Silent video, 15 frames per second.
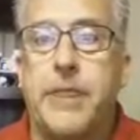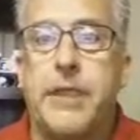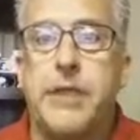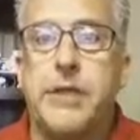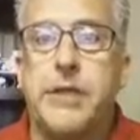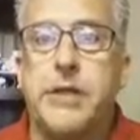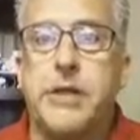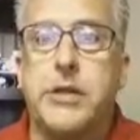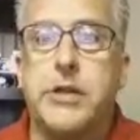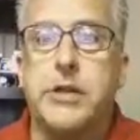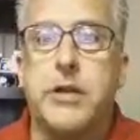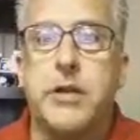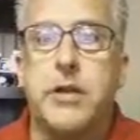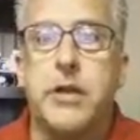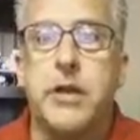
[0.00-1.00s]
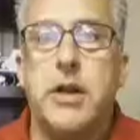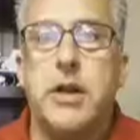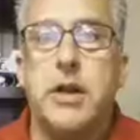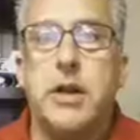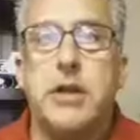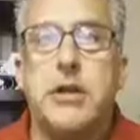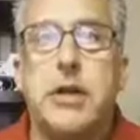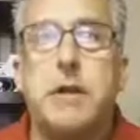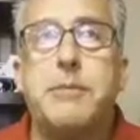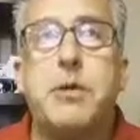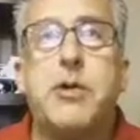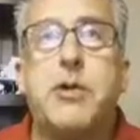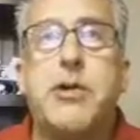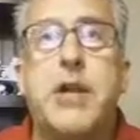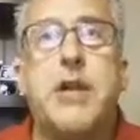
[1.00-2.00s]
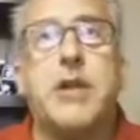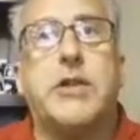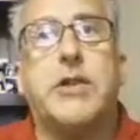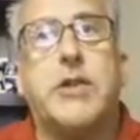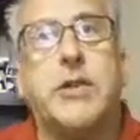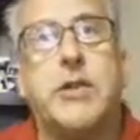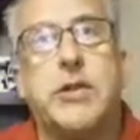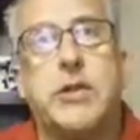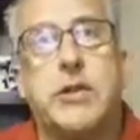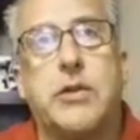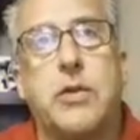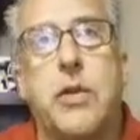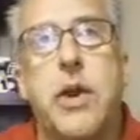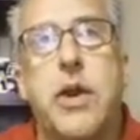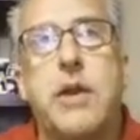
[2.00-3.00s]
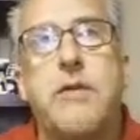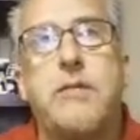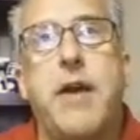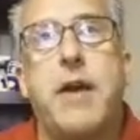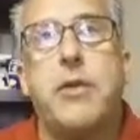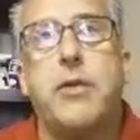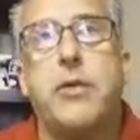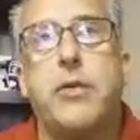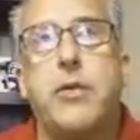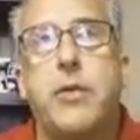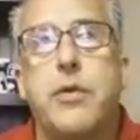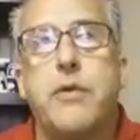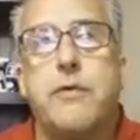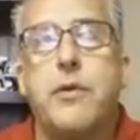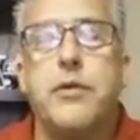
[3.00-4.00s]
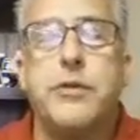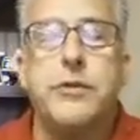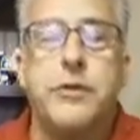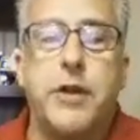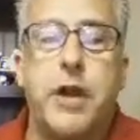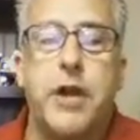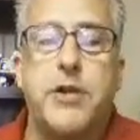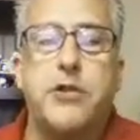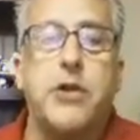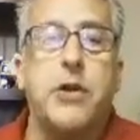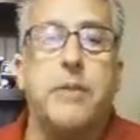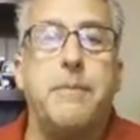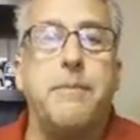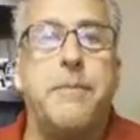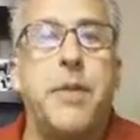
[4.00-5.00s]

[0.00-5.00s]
let's get started. Chapter 6, Creating Value Through Diversification.